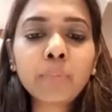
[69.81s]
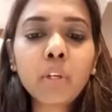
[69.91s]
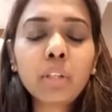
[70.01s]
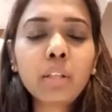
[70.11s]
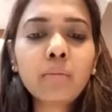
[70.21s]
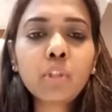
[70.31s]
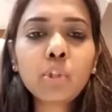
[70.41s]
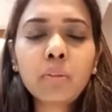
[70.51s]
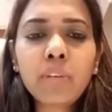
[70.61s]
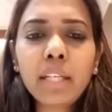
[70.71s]
okay we
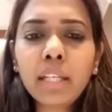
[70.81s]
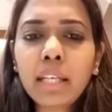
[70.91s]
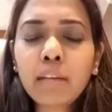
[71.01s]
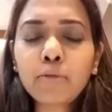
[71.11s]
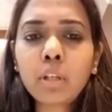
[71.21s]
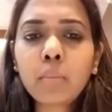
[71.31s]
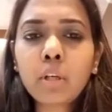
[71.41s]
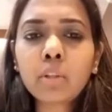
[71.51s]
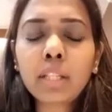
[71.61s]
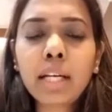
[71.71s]
should be very careful
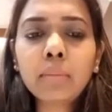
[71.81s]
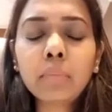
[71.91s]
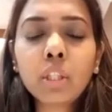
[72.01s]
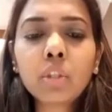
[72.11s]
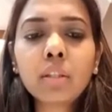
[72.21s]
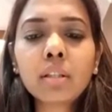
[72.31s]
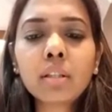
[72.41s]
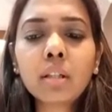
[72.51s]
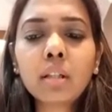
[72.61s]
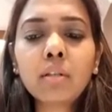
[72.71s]
about that because
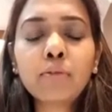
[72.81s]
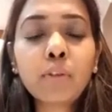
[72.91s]
uh,